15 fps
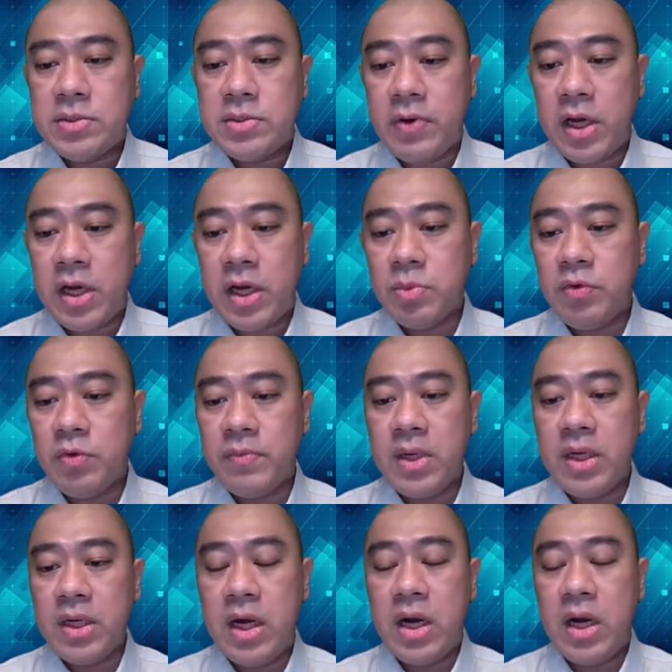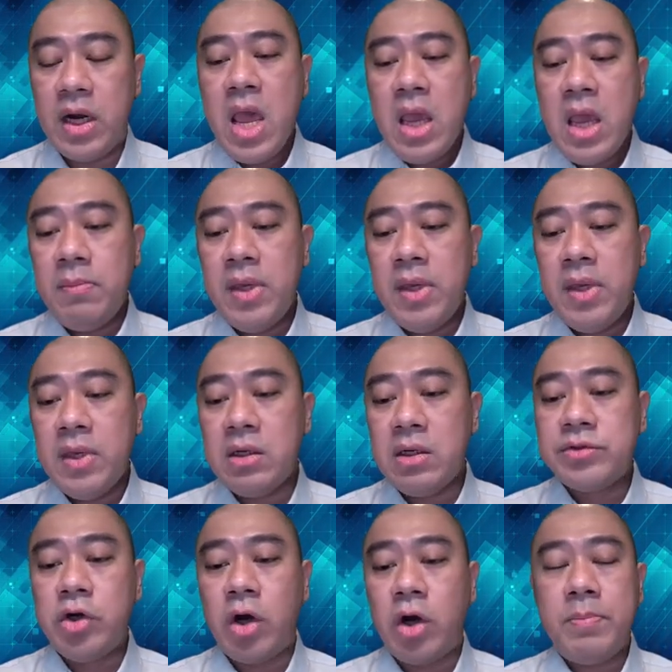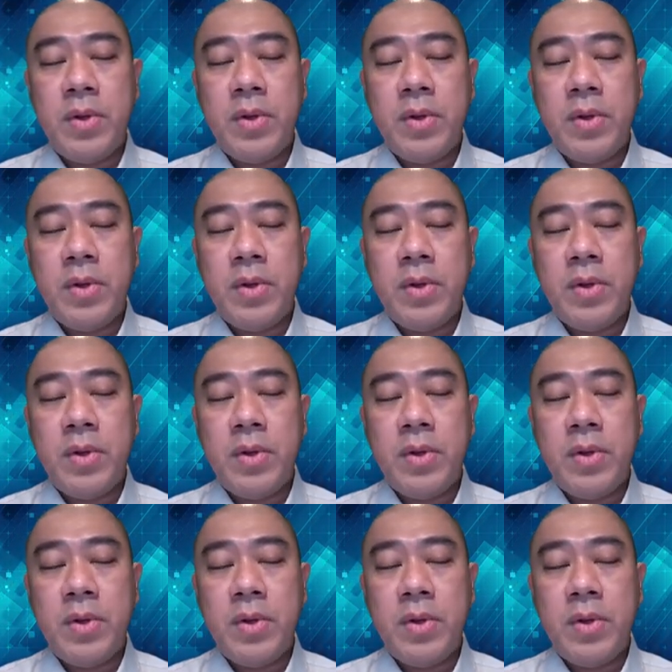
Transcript: price movement here. Immediate drop